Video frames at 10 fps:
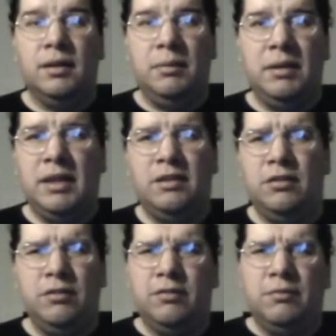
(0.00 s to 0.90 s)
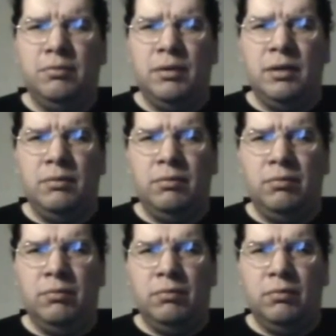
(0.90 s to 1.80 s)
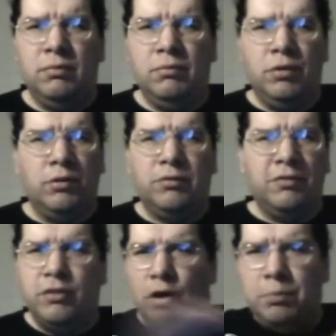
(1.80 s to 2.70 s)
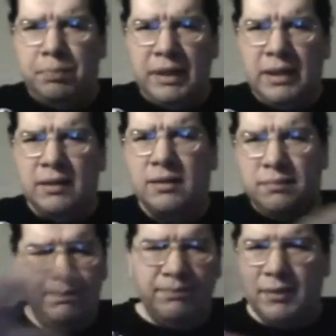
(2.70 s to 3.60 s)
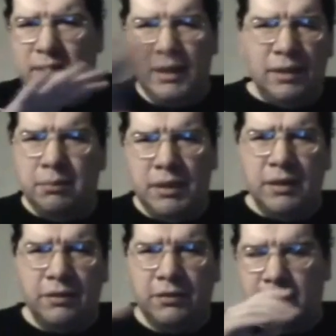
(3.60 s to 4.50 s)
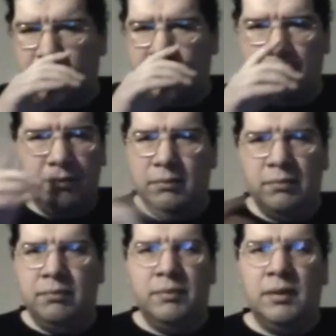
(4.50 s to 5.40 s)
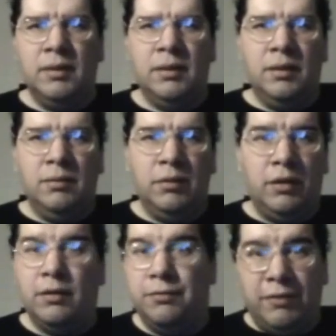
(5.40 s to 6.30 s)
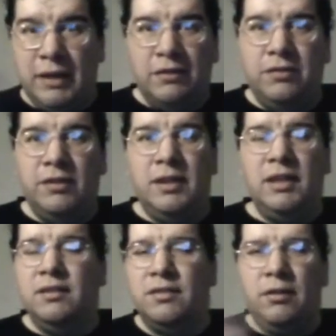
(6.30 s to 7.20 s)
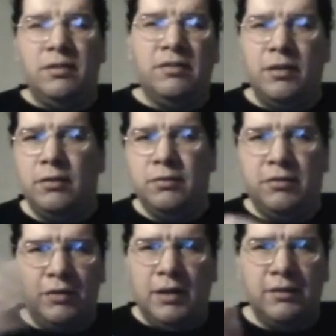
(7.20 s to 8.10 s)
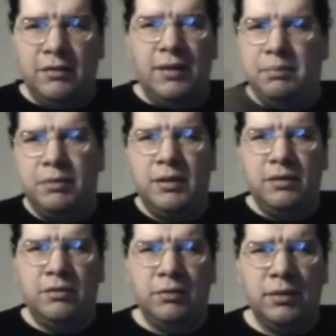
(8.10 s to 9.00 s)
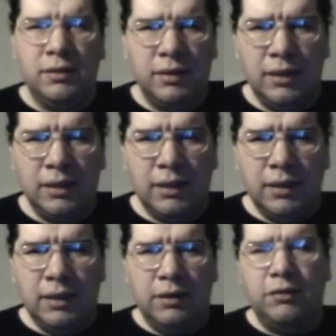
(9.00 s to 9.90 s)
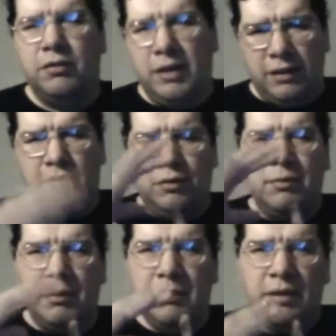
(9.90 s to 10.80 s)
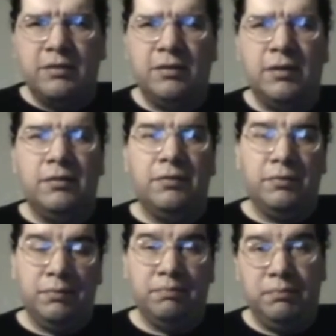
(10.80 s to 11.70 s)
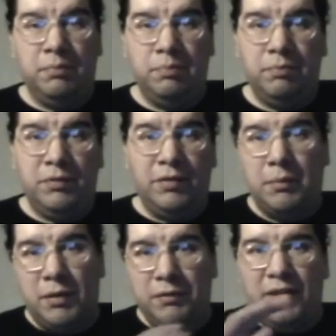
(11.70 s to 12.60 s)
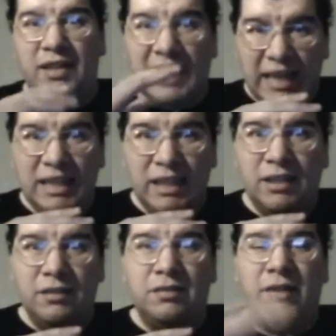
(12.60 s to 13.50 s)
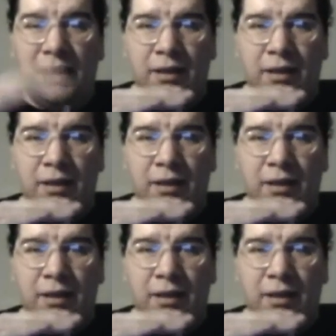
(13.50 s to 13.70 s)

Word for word: I mean, they had to use uh, rotoscoping in the mix um, with all the fight scenes and all these other shots that they put into it. It also has sort of a mix of some of the 90s